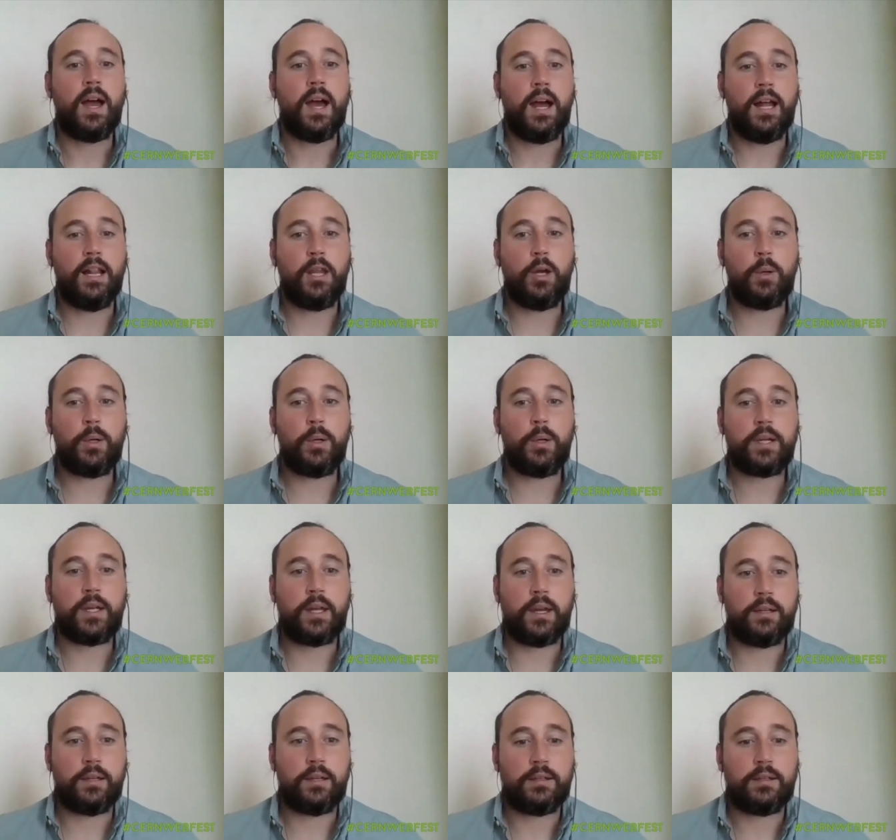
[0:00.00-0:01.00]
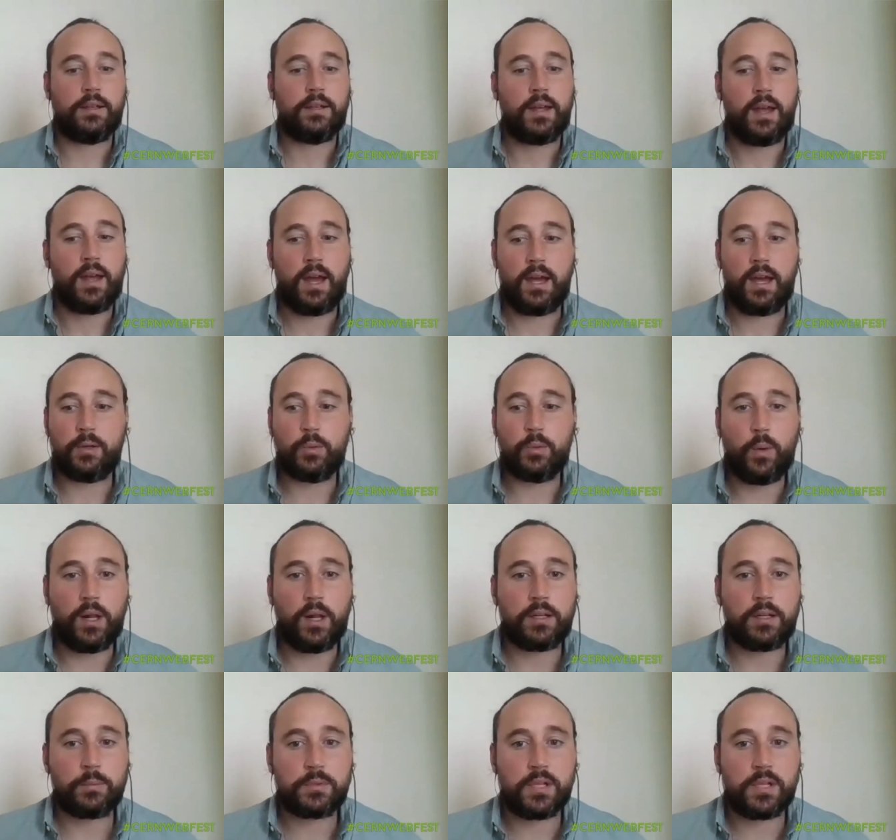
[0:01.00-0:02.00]
Hello again, and welcome
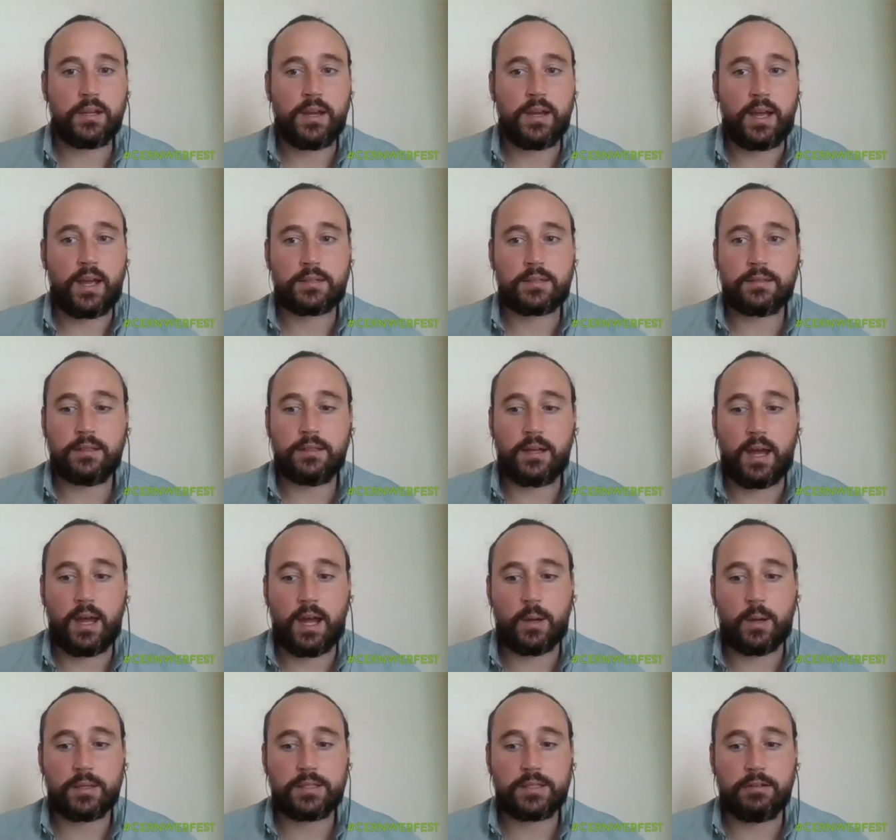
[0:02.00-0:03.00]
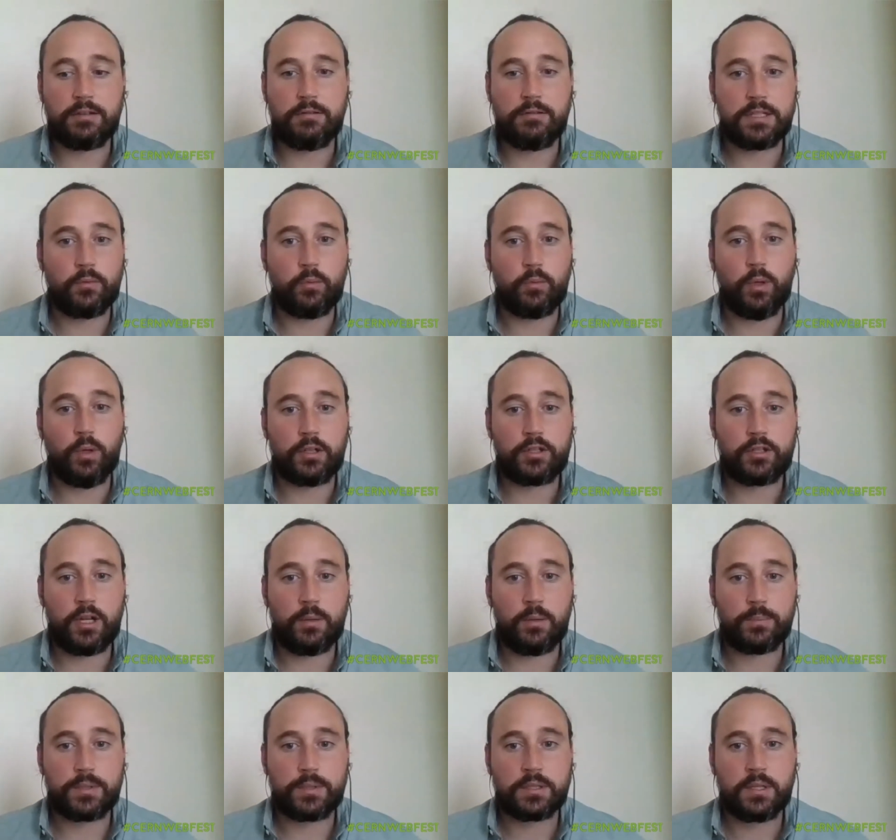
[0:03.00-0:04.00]
to the next in our series of
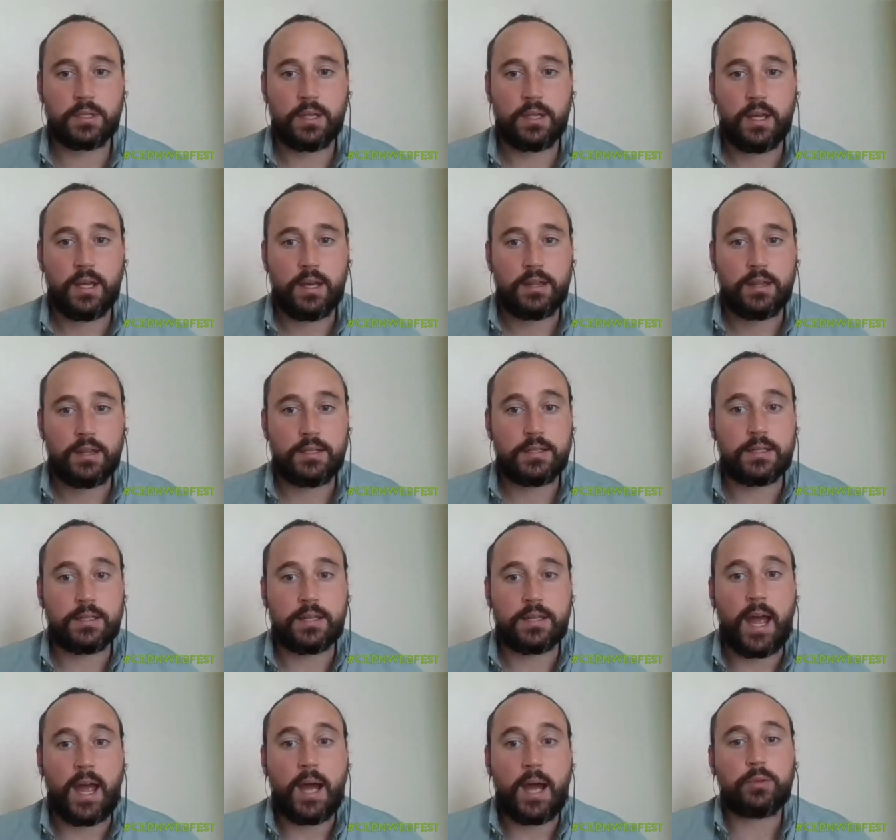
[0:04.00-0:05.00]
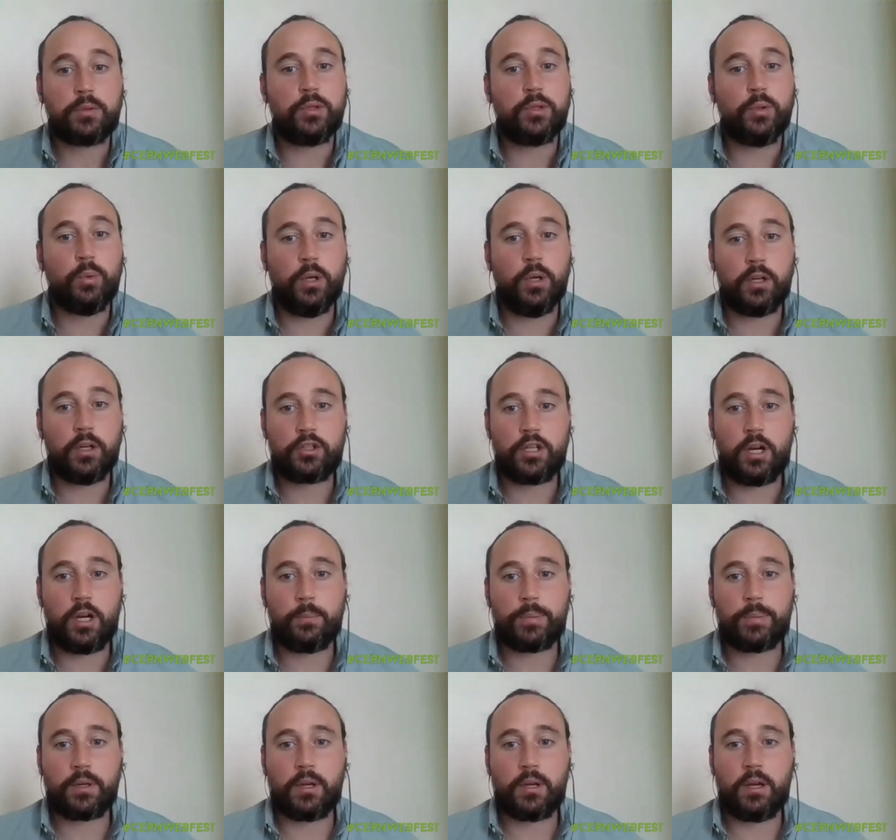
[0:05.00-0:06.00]
workshops. This is a how-to workshop
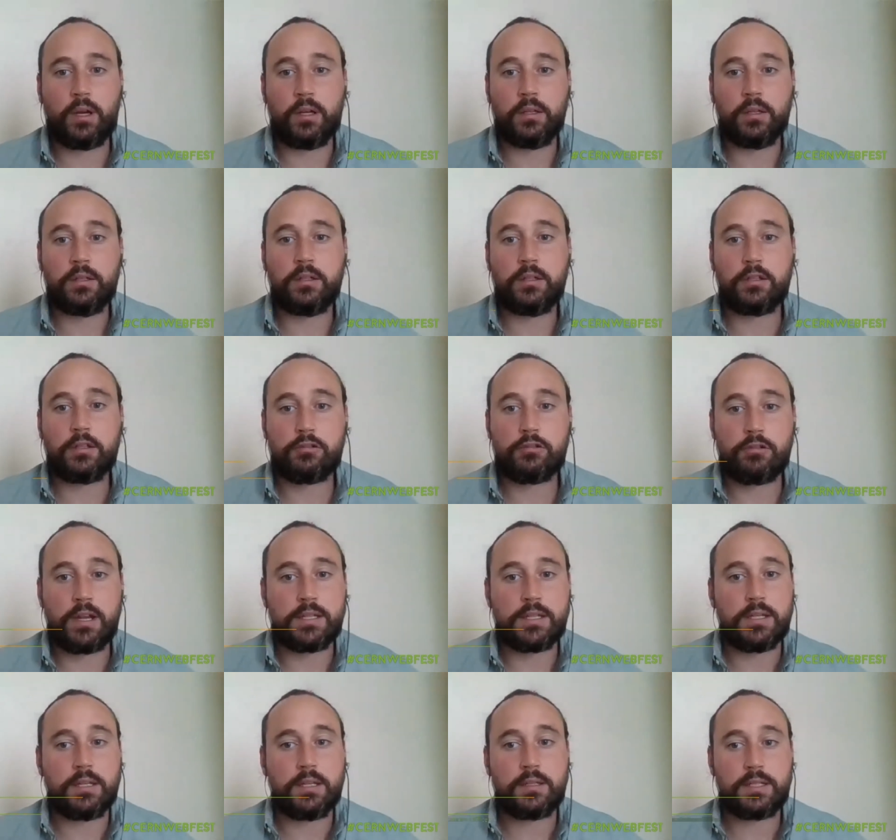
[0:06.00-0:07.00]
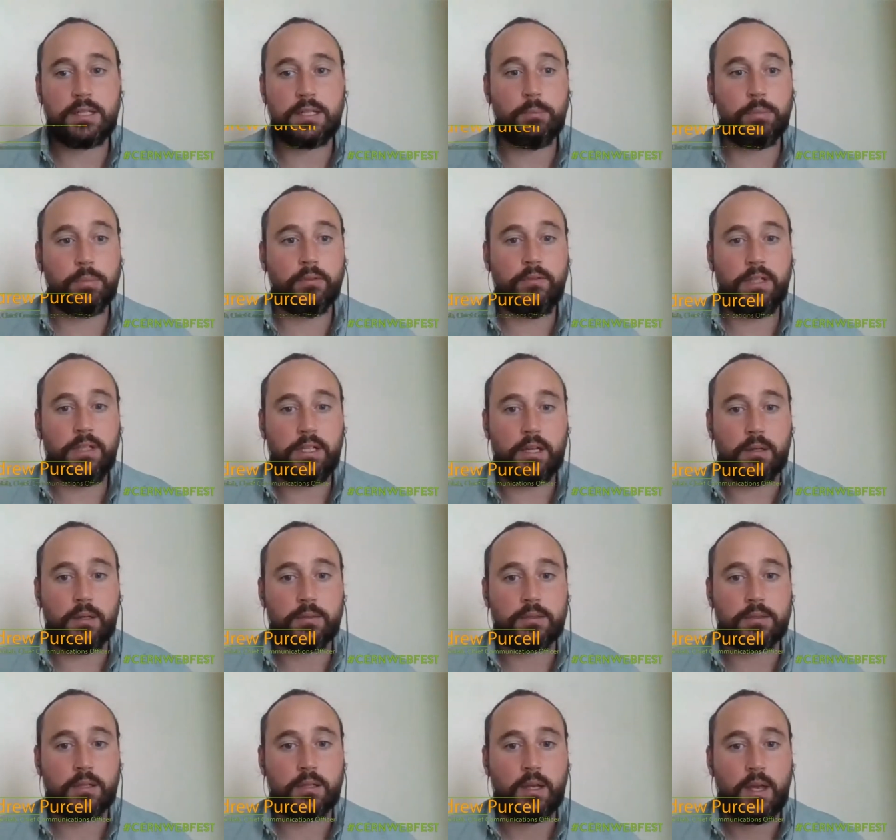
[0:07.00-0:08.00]
on creating simple
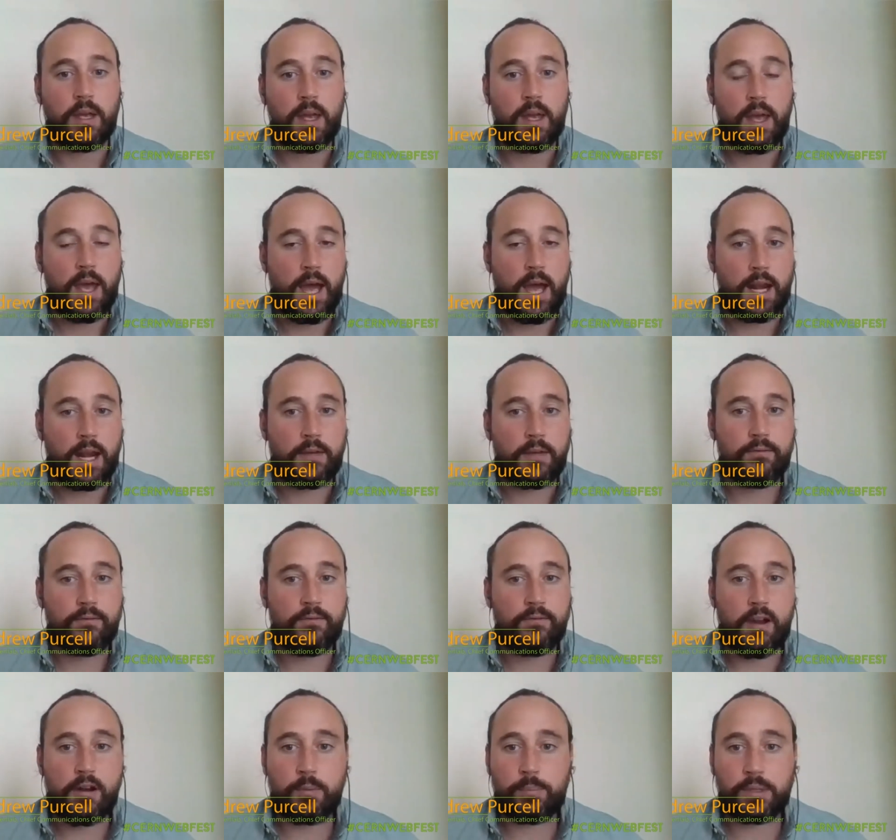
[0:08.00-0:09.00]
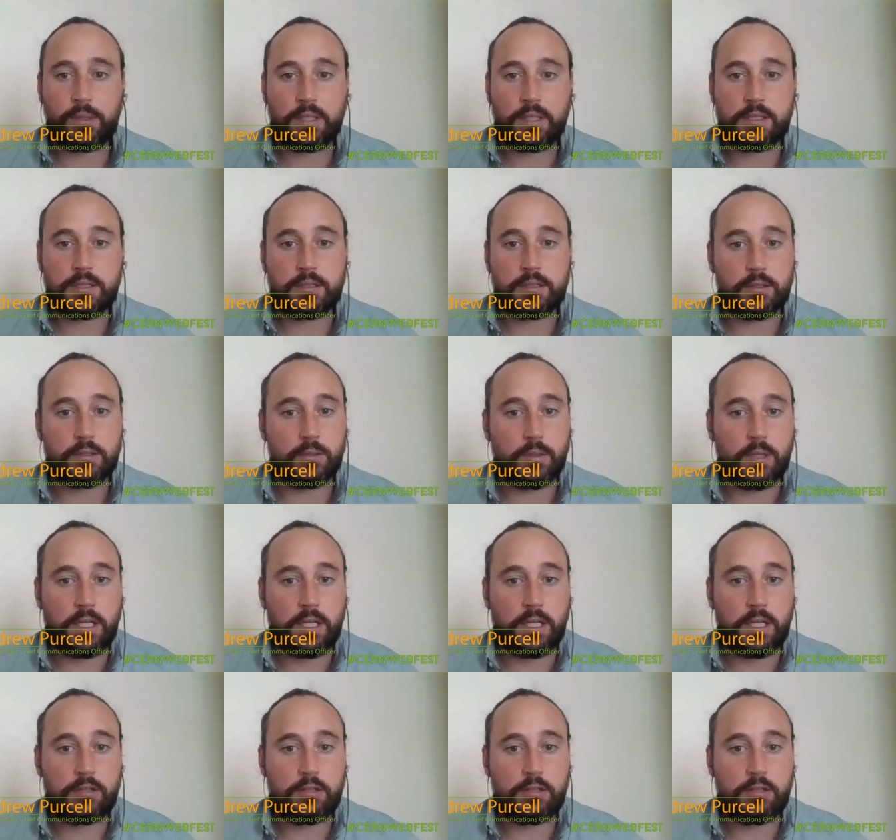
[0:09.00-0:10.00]
videos. And I'm very pleased to
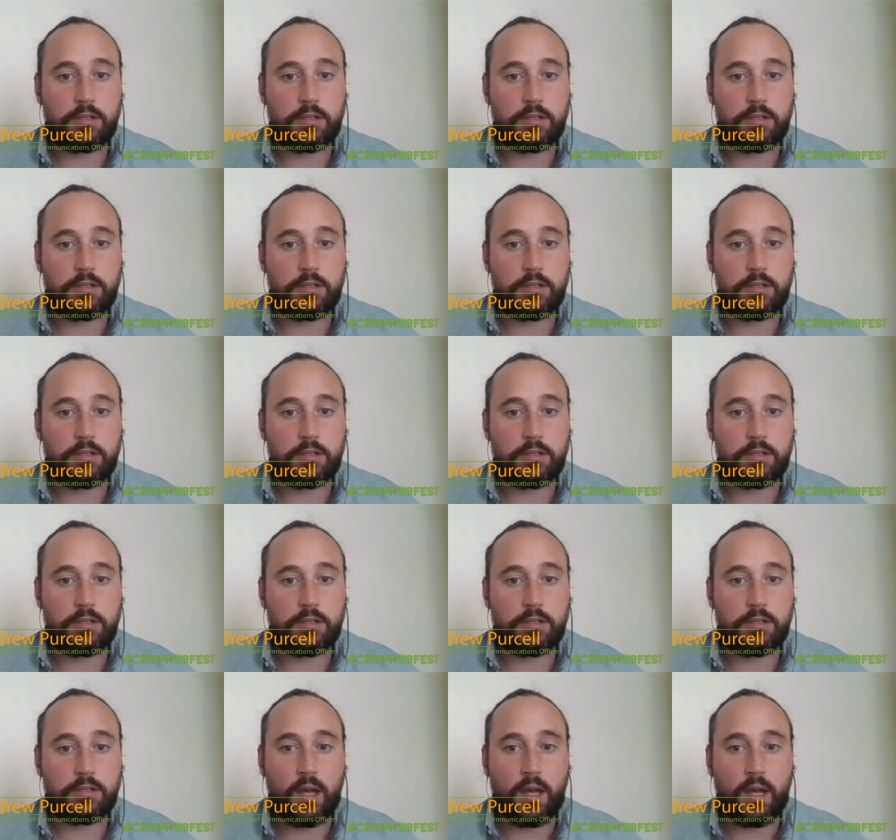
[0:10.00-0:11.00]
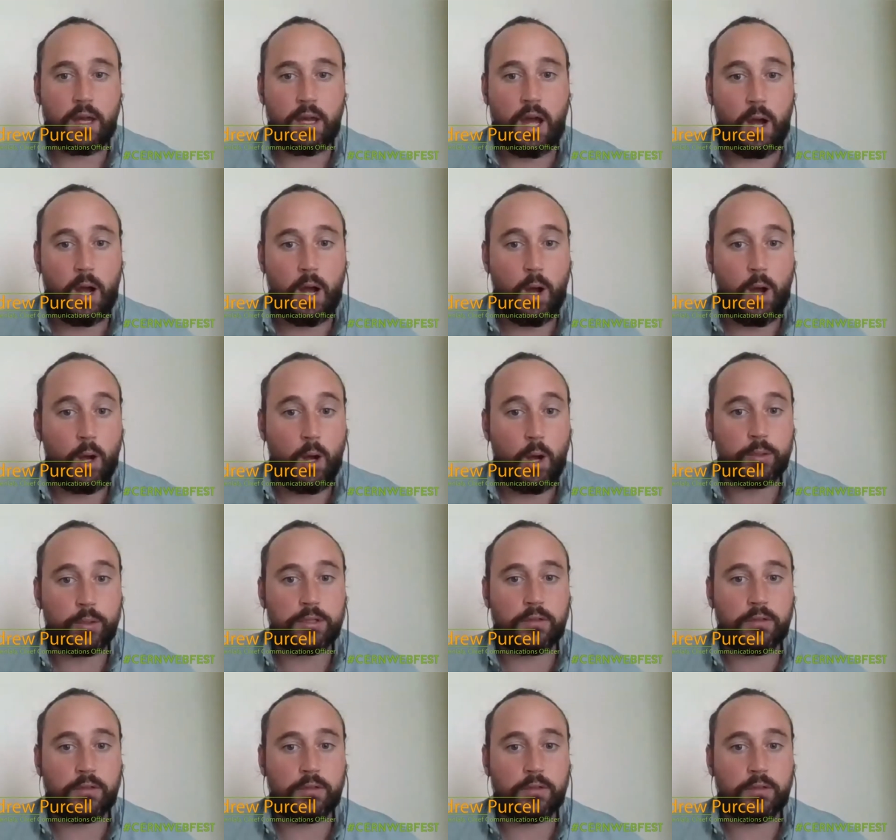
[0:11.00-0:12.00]
introduce uh, our host of this
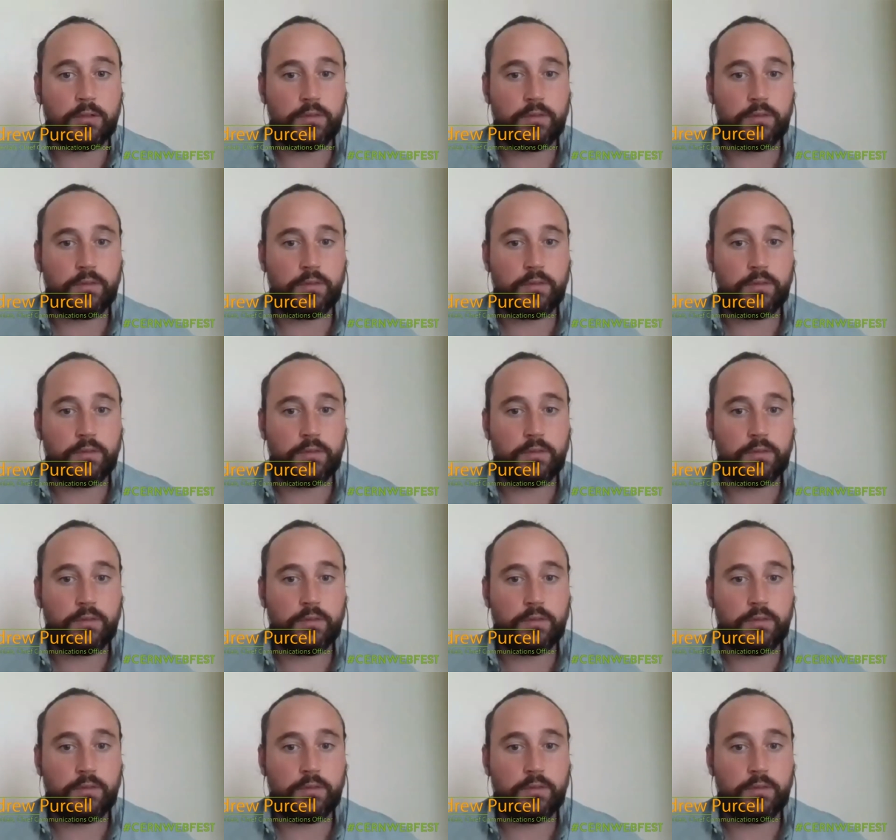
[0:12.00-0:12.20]
workshop,